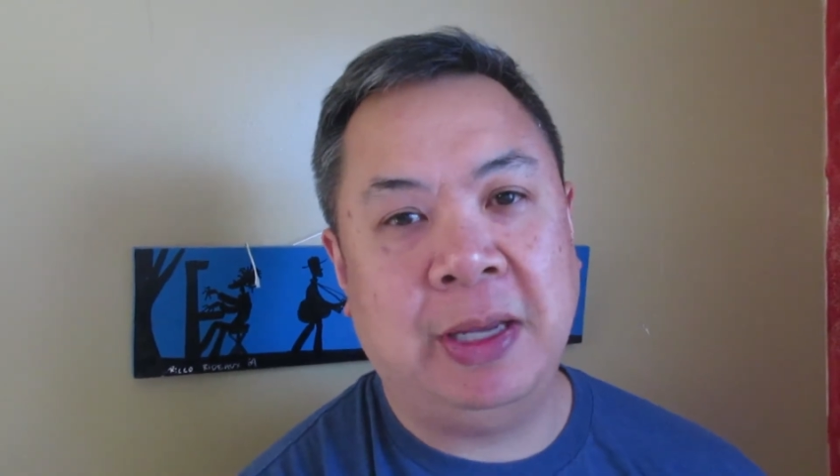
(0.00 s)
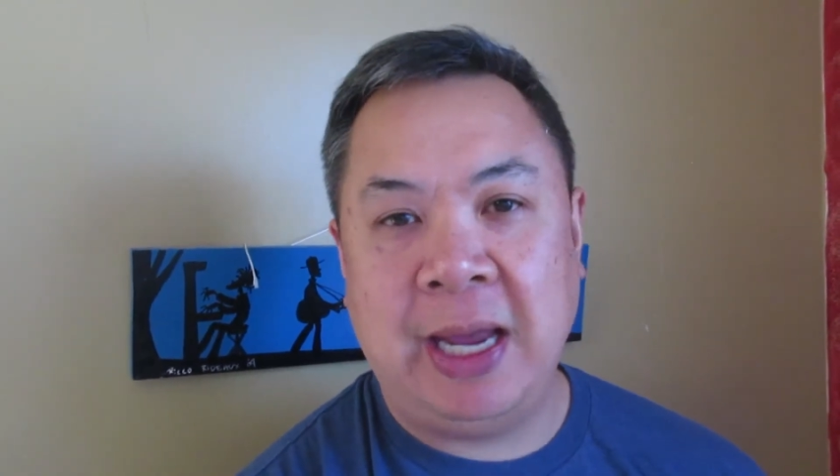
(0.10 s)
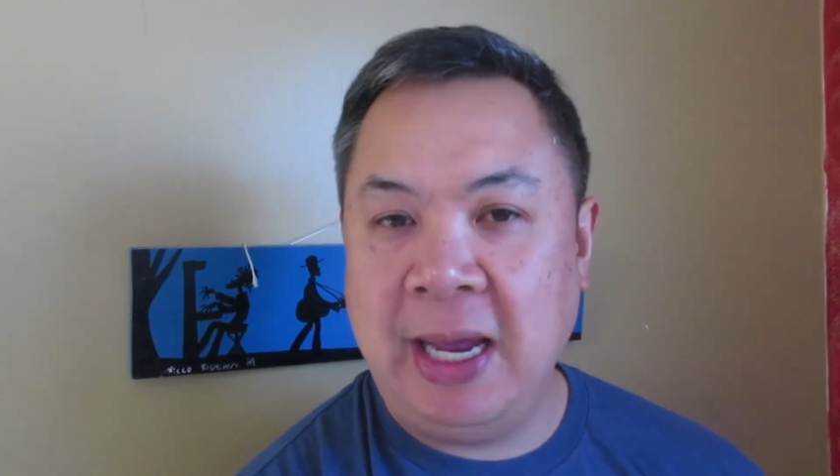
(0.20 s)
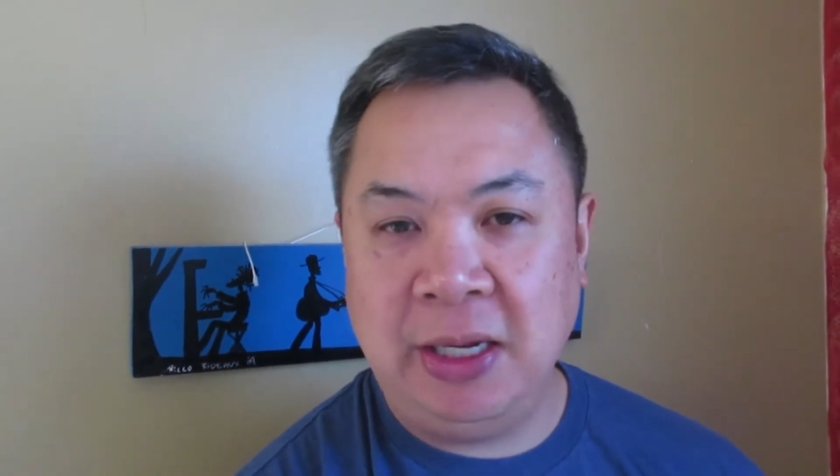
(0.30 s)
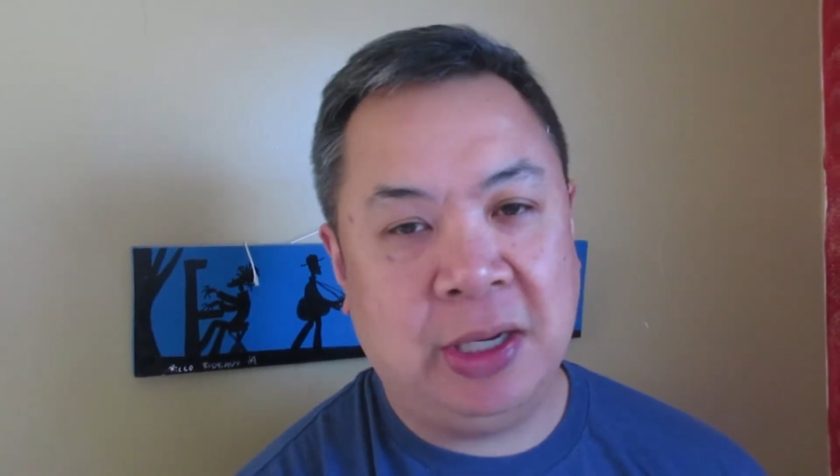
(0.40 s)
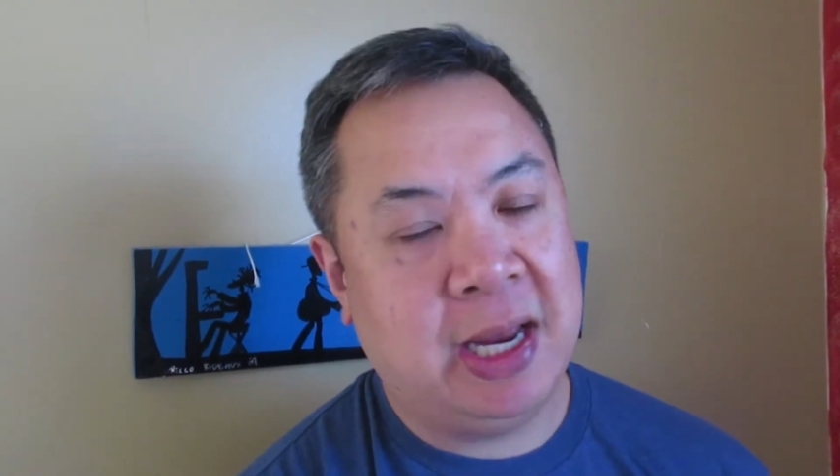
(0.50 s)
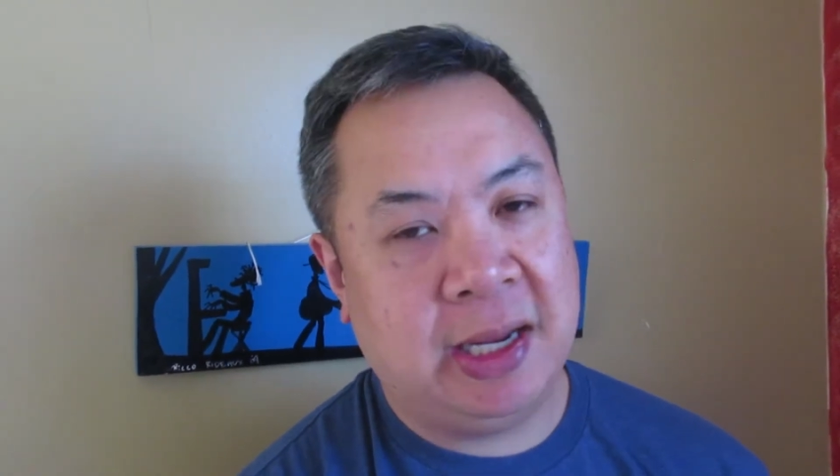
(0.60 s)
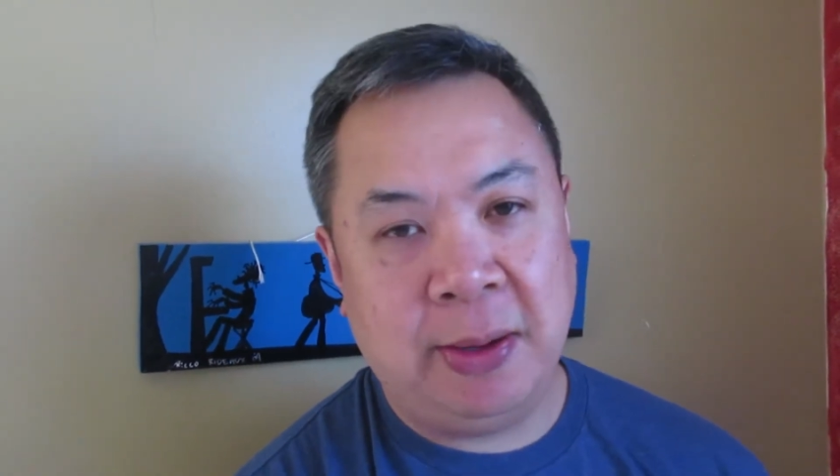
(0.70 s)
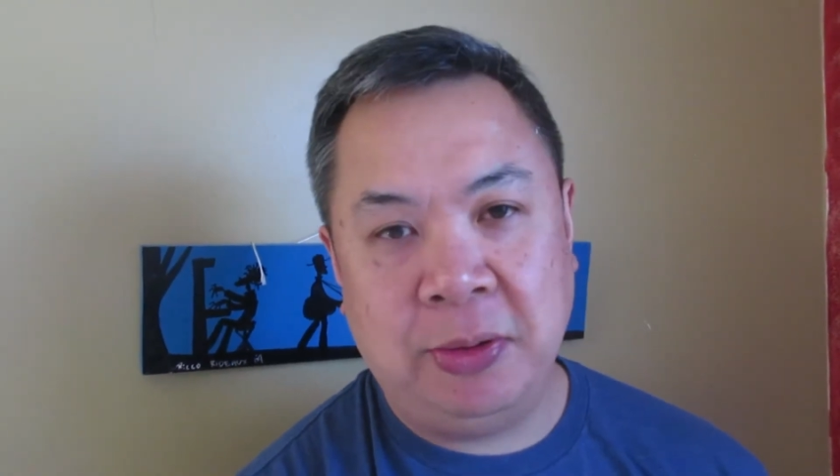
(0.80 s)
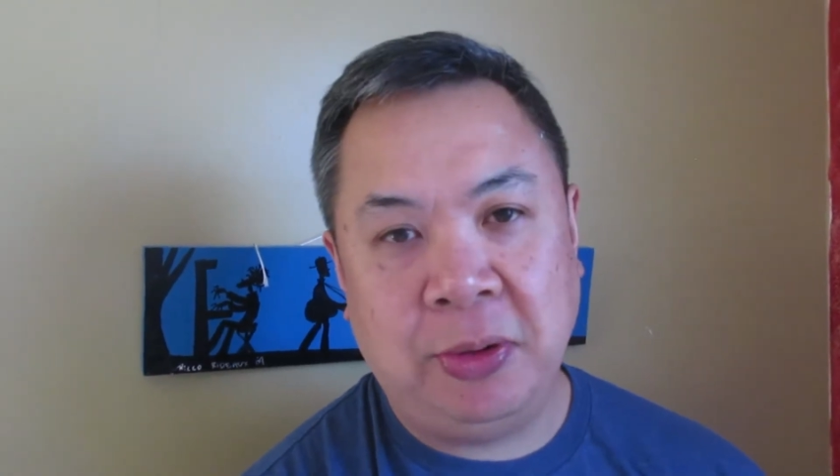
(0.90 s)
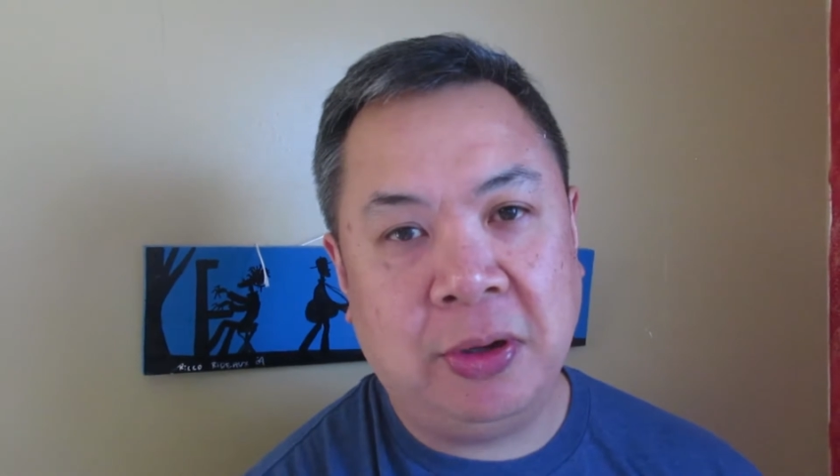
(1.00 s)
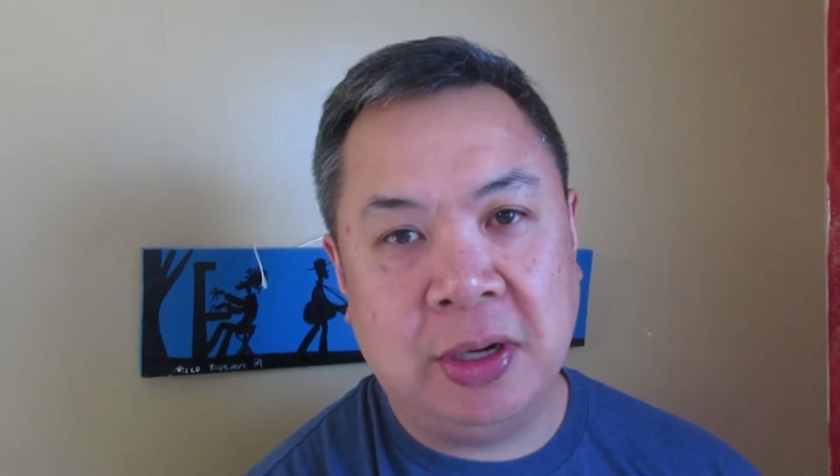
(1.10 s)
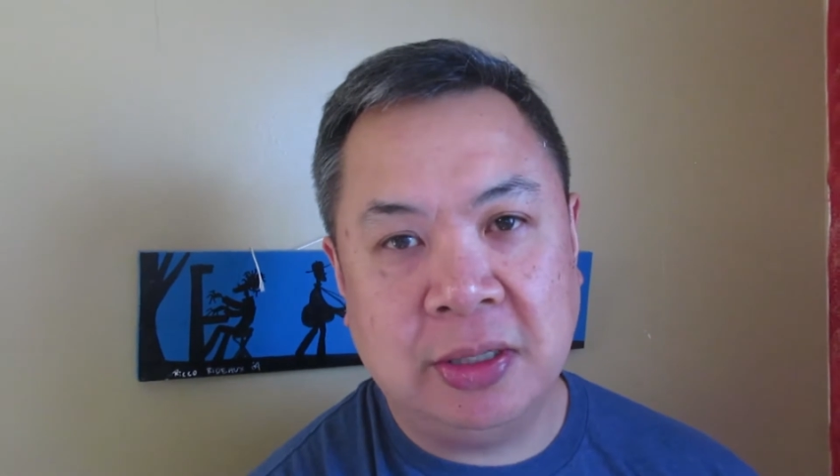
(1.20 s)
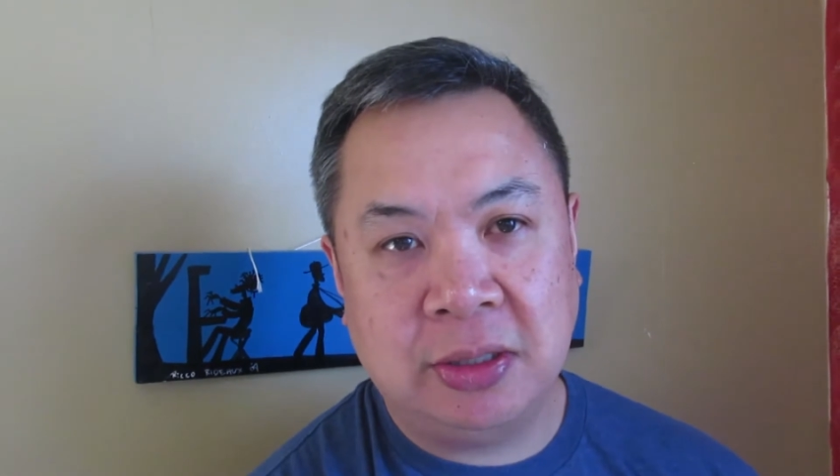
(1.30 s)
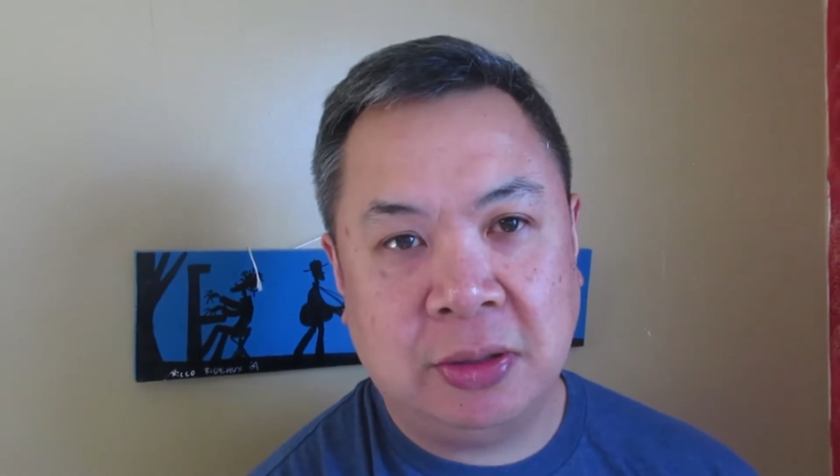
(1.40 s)
hey, you got to do good
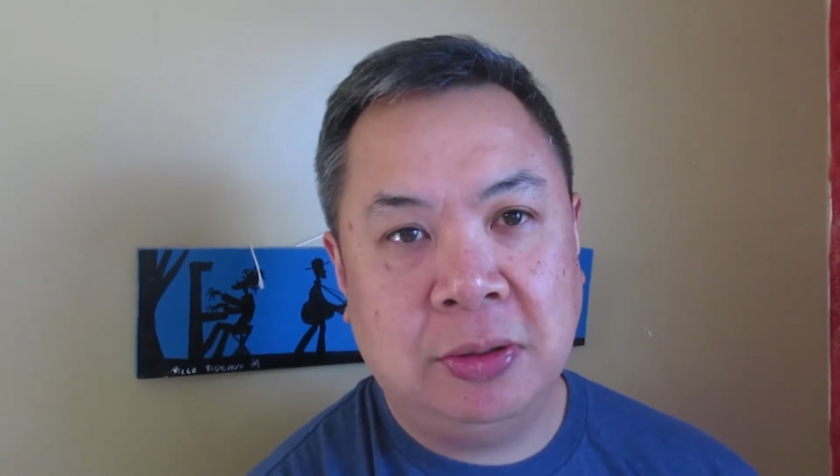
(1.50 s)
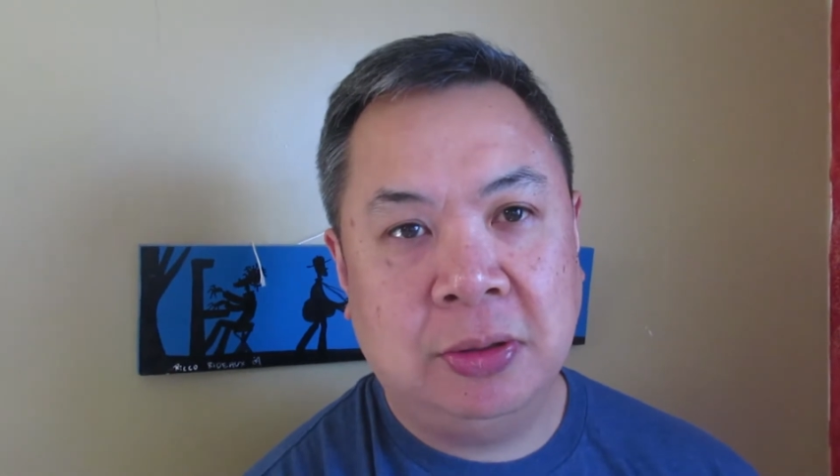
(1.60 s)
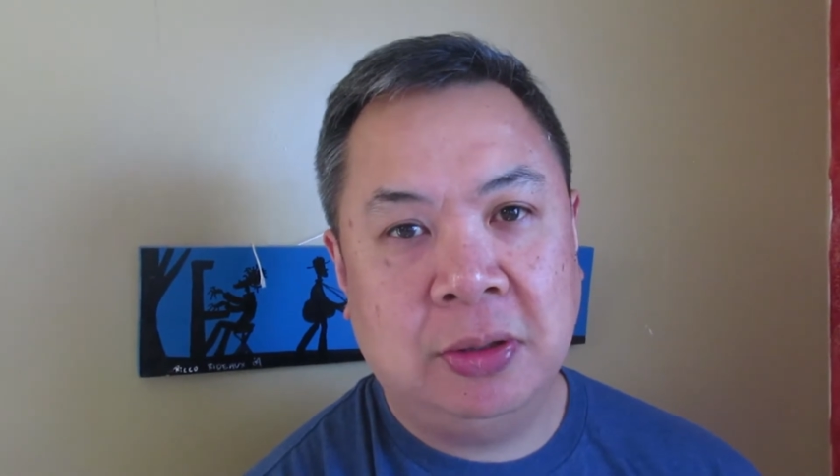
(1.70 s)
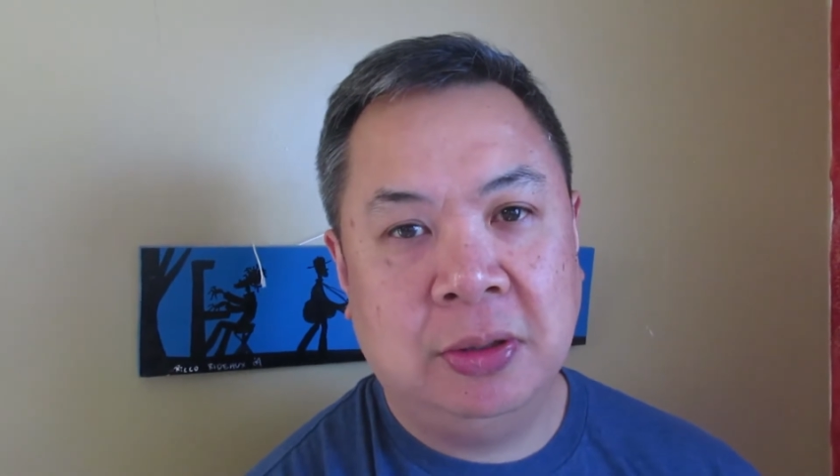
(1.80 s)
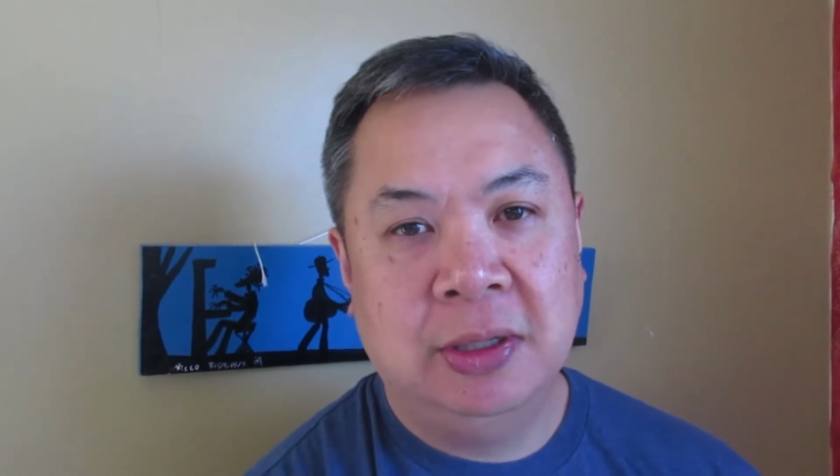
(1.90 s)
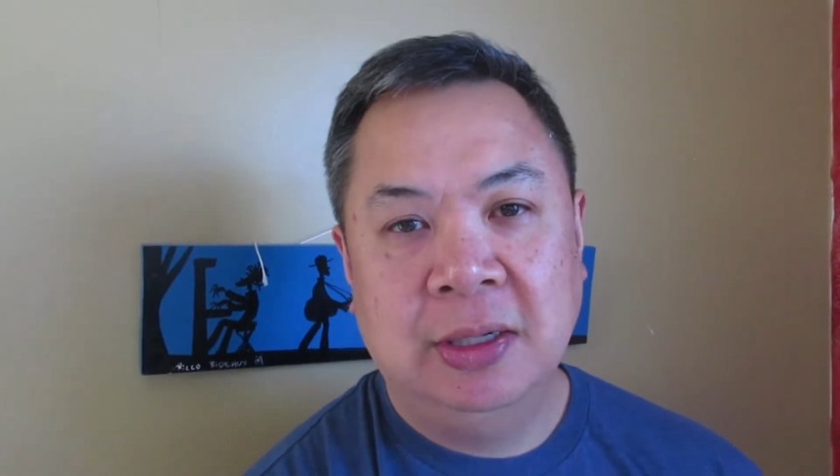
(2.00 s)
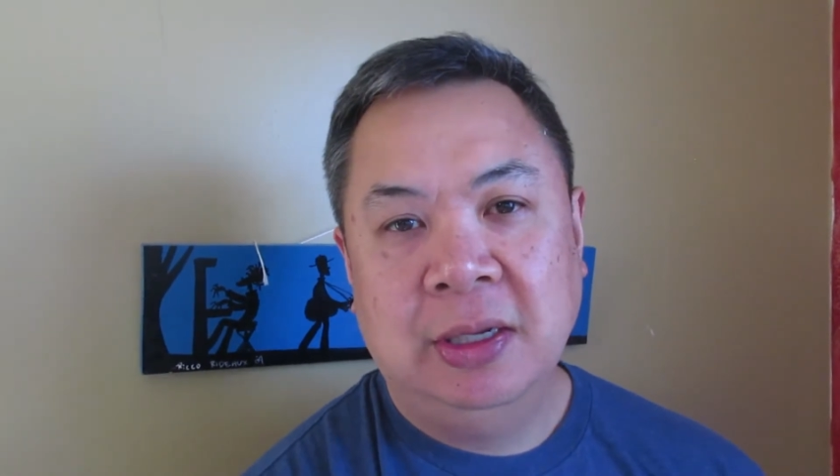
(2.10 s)
in school,